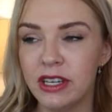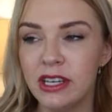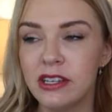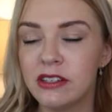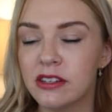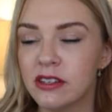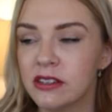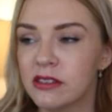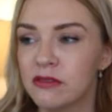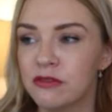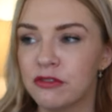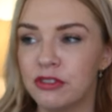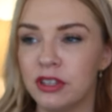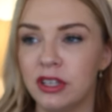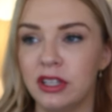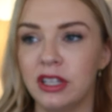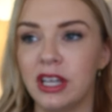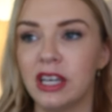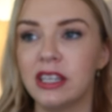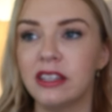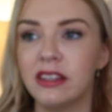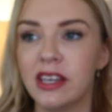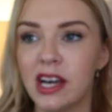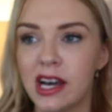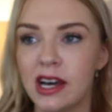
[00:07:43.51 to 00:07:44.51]
It doesn't feel
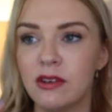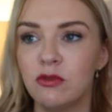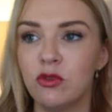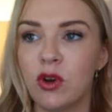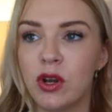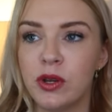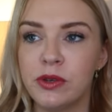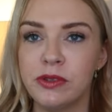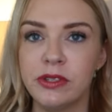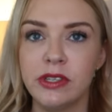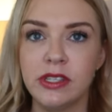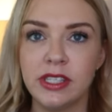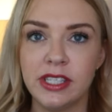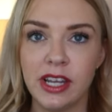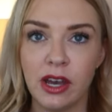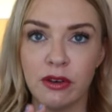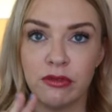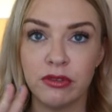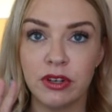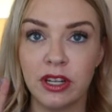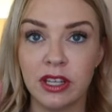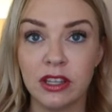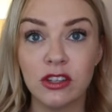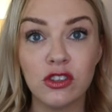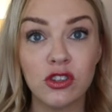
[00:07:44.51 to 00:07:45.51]
like that. Rose is
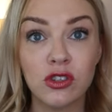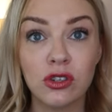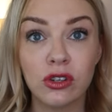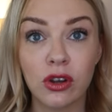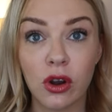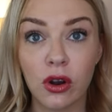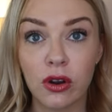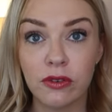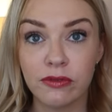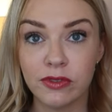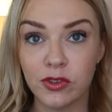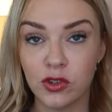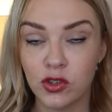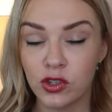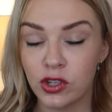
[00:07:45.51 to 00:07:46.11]
definitely the star of the